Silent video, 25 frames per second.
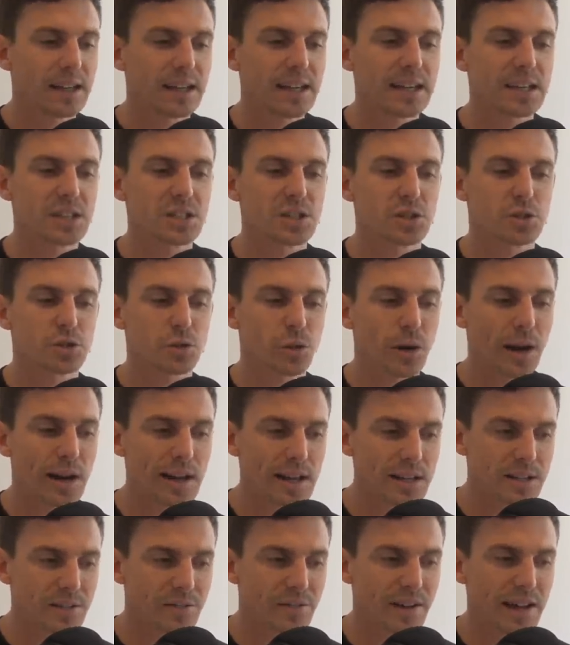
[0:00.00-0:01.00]
is trying
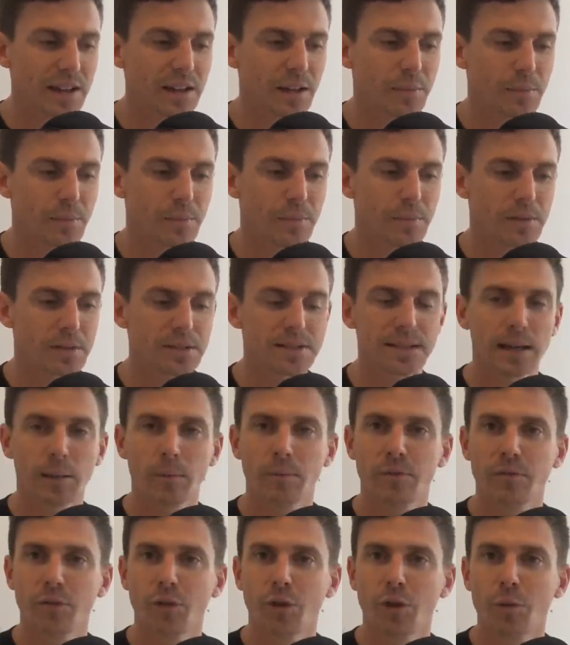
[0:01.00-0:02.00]
to develop
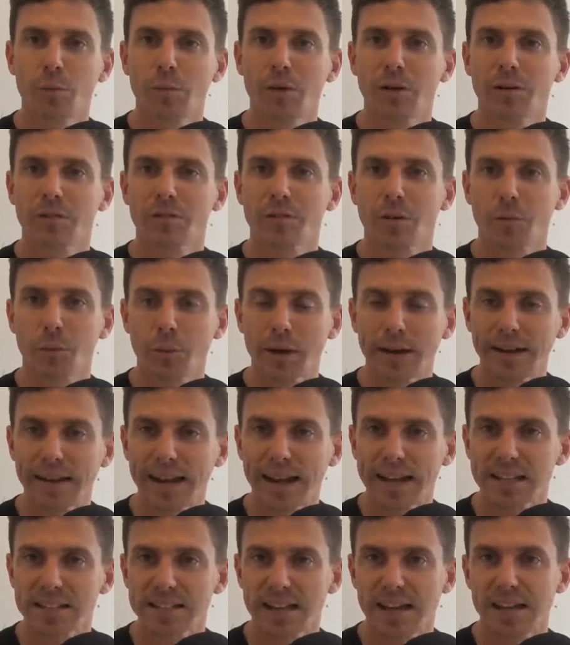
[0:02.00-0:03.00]
some form of
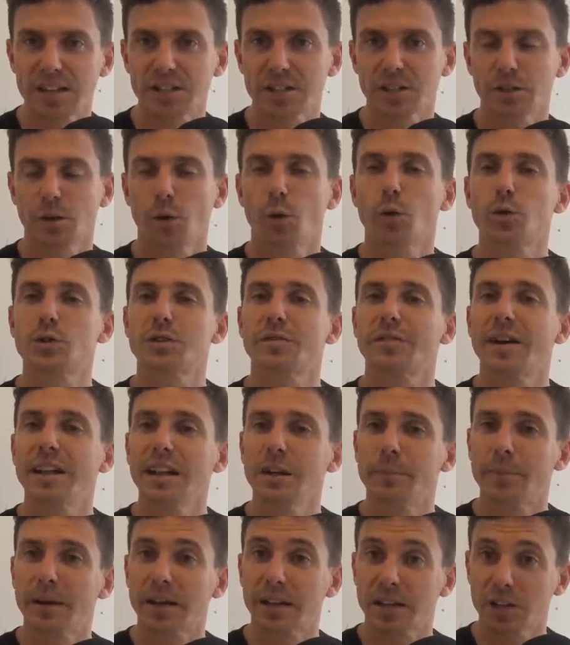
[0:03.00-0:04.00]
relaxation or
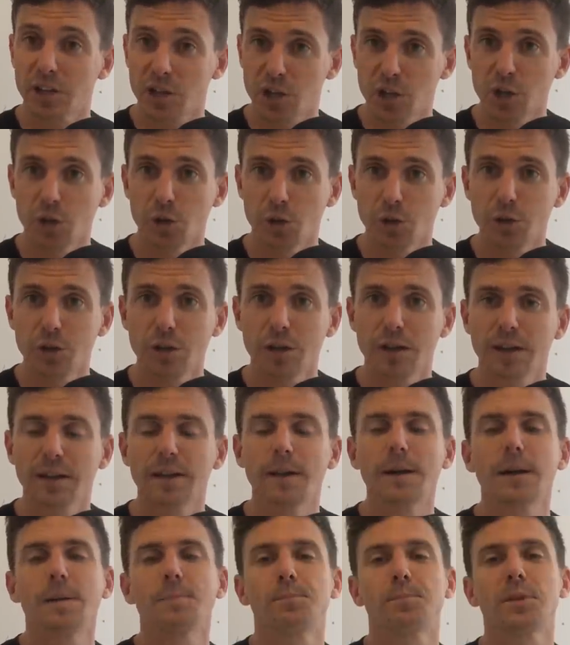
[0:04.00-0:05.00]
develop a cue
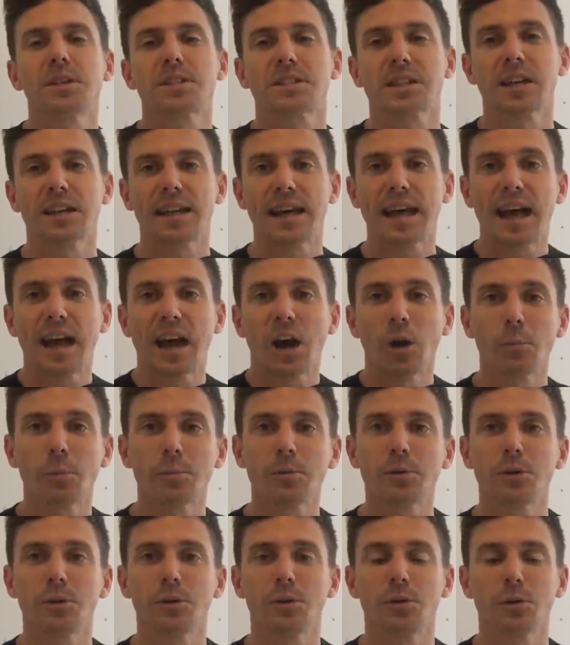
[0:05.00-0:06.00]
that's going to
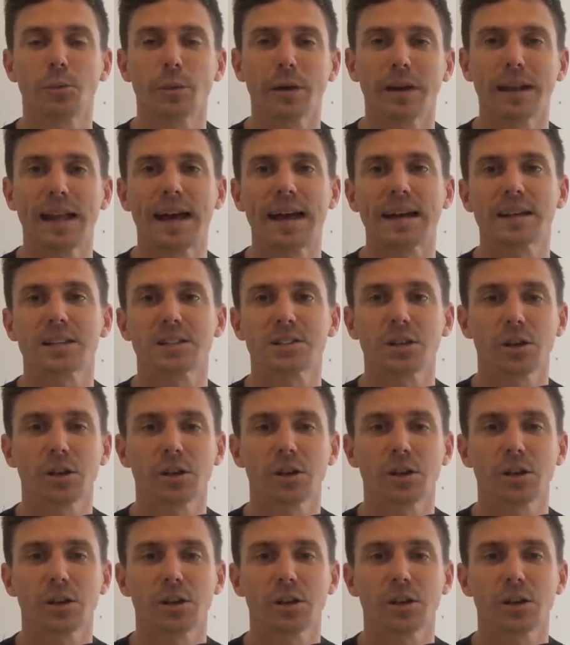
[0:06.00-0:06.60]
help you relax.